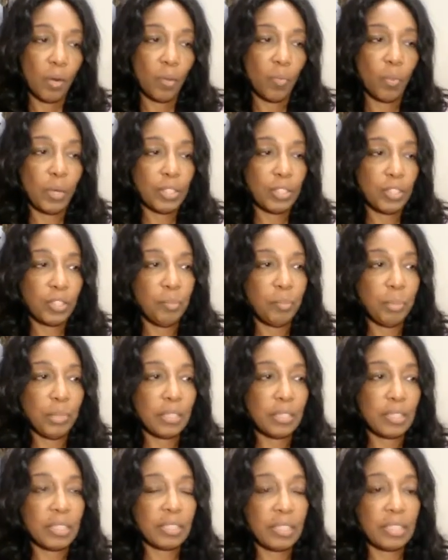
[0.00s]
once you
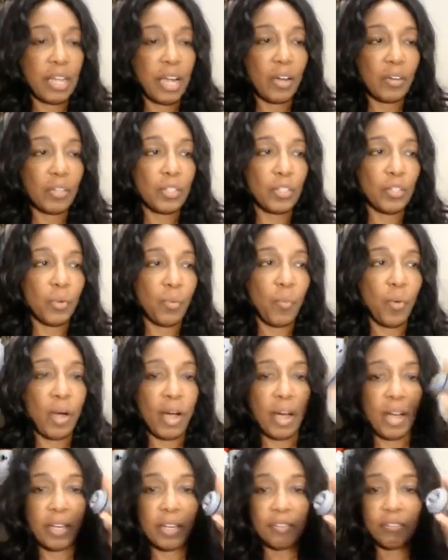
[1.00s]
put this down in your
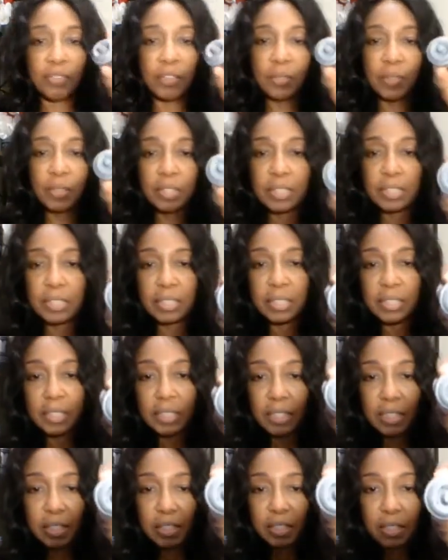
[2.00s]
wine, if you can see
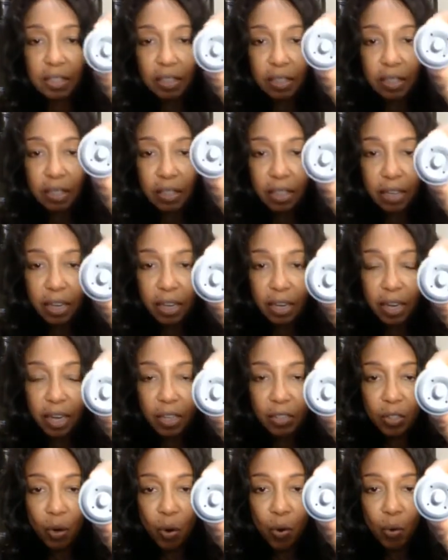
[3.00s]
this, it
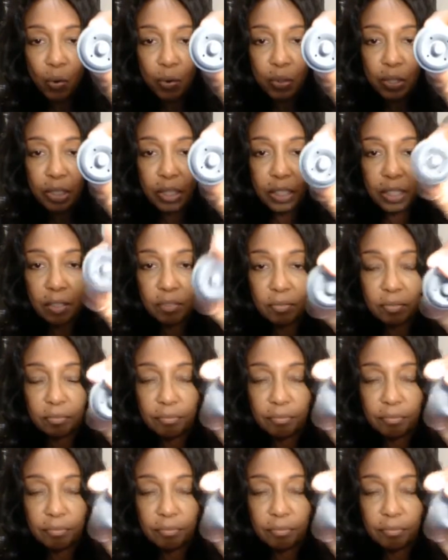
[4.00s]
has holes in it.